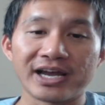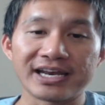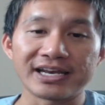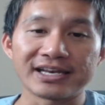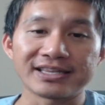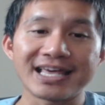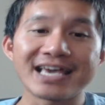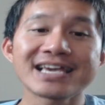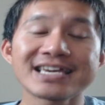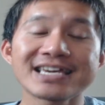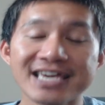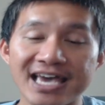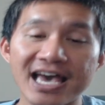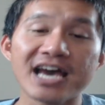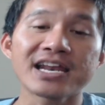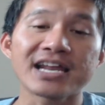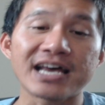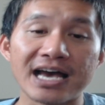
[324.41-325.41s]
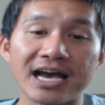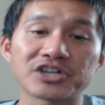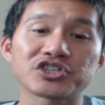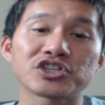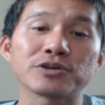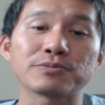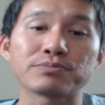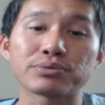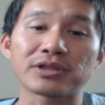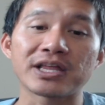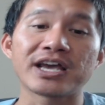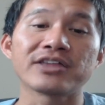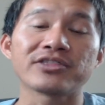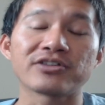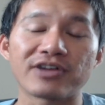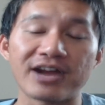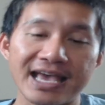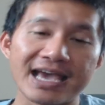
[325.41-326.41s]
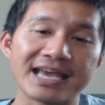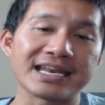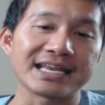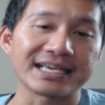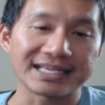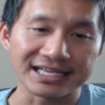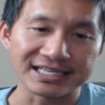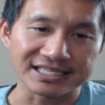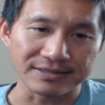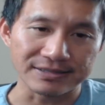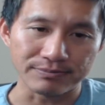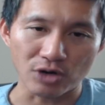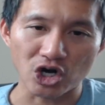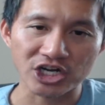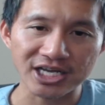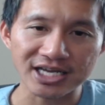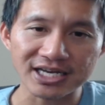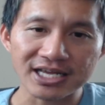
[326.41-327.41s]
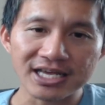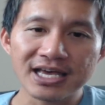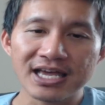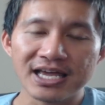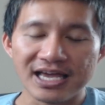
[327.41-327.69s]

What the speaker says: and they can actually play their hand against the market